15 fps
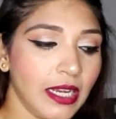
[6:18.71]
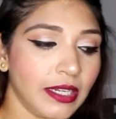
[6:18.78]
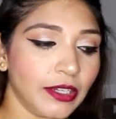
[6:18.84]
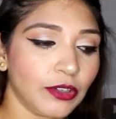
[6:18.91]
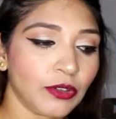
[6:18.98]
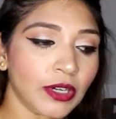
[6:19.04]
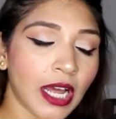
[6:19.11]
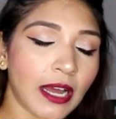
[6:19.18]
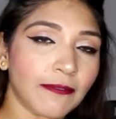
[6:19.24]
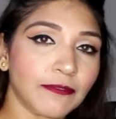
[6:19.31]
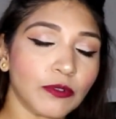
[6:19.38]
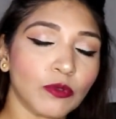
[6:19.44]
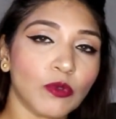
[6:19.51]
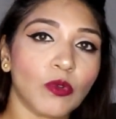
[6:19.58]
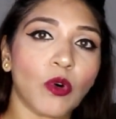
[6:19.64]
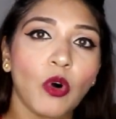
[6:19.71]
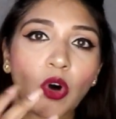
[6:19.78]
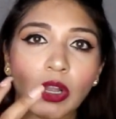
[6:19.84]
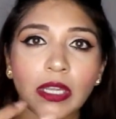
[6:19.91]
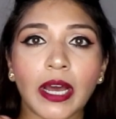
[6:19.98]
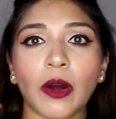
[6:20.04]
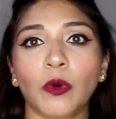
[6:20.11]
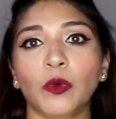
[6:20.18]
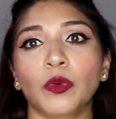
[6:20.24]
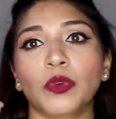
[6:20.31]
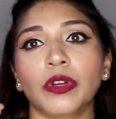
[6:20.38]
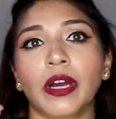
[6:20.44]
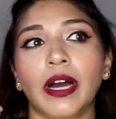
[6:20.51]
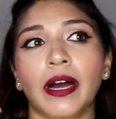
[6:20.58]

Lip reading: You don't have to go all out